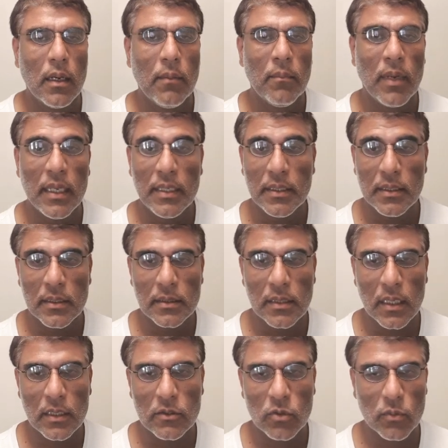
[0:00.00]
Mining is
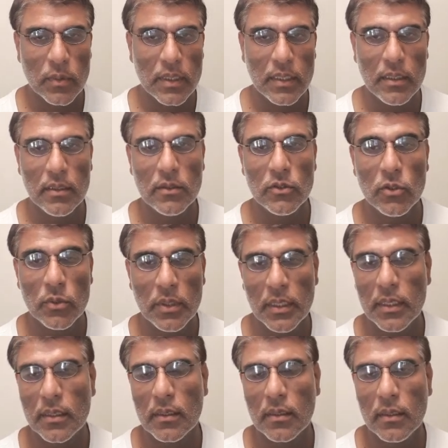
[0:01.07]
also very
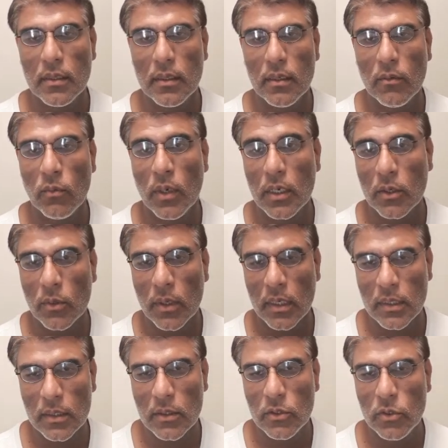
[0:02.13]
unique. One to
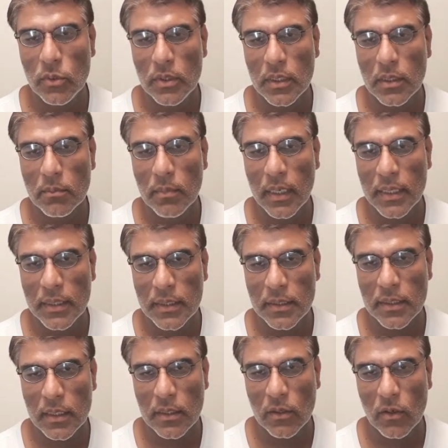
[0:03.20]
another unique mining
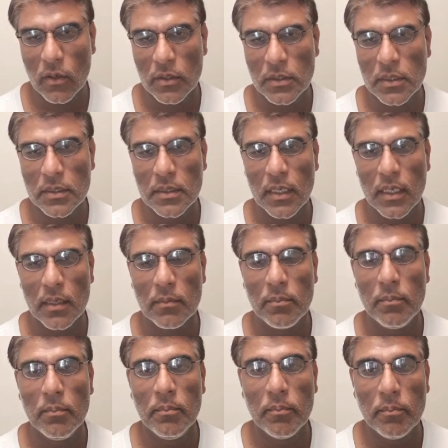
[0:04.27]
technologies are
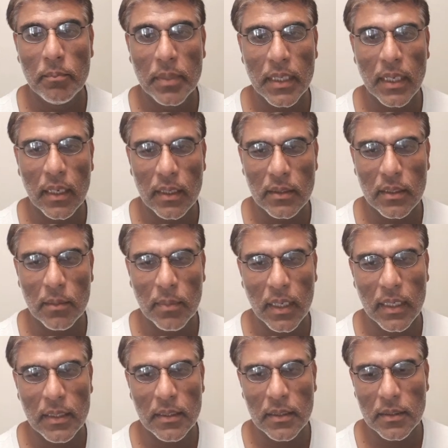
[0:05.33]
behind the
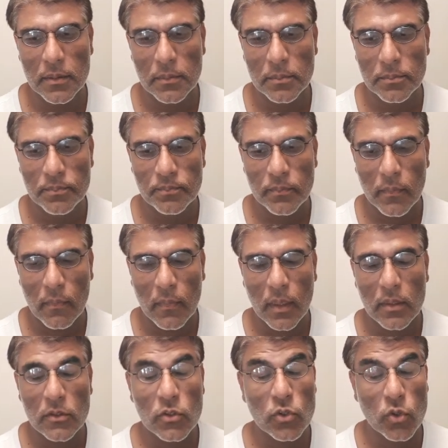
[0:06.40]
mining.
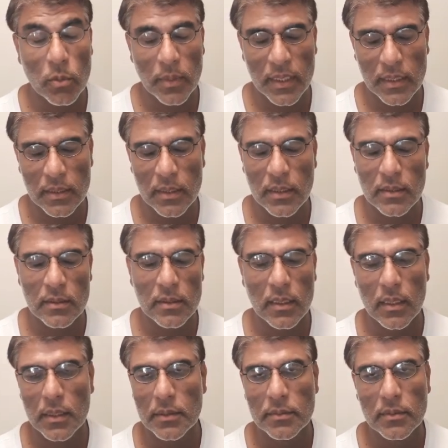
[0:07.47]
So many things
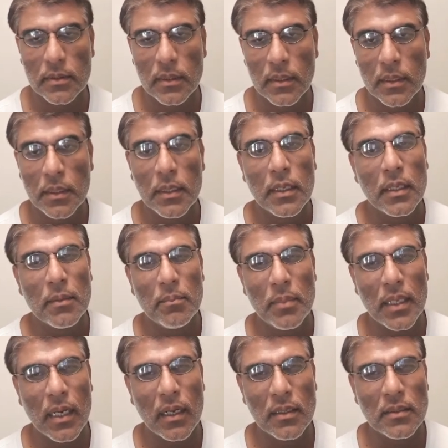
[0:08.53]
are
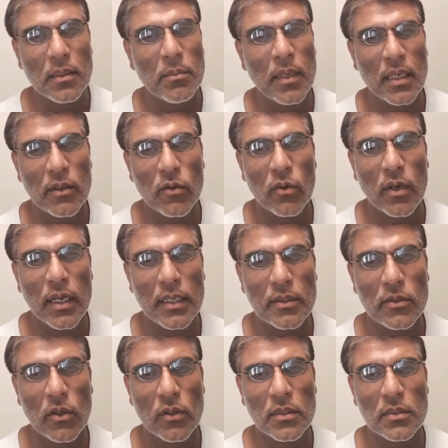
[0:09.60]
behind the
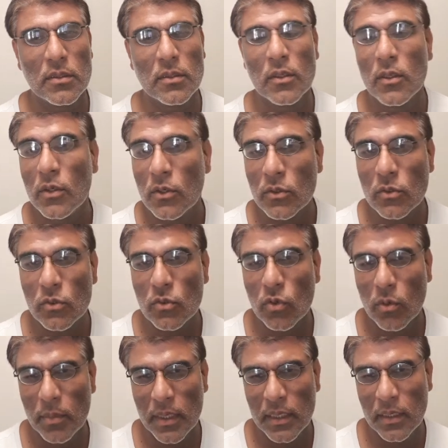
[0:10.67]
microelectronics. So
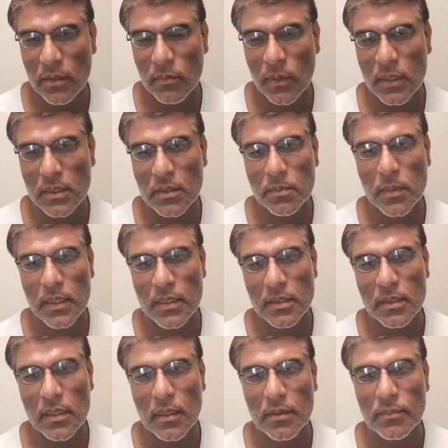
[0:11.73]
many
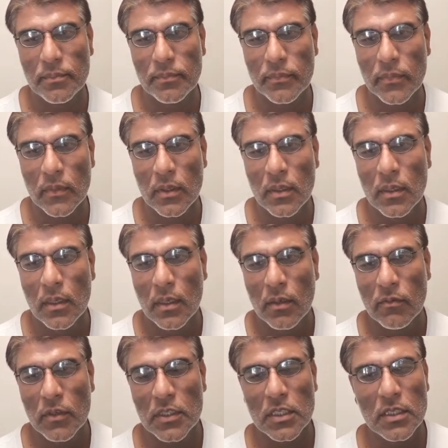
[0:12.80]
advancements are,
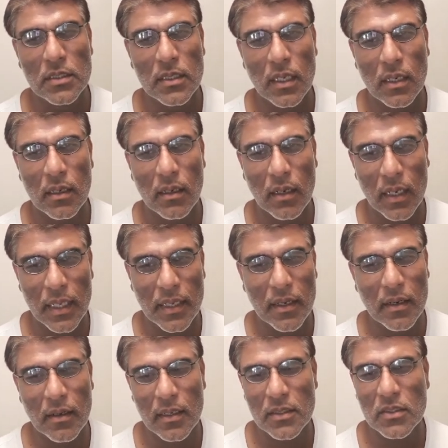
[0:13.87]
which is like a
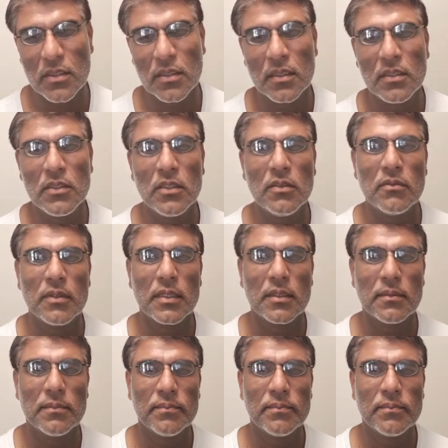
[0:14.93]
cluster engineering.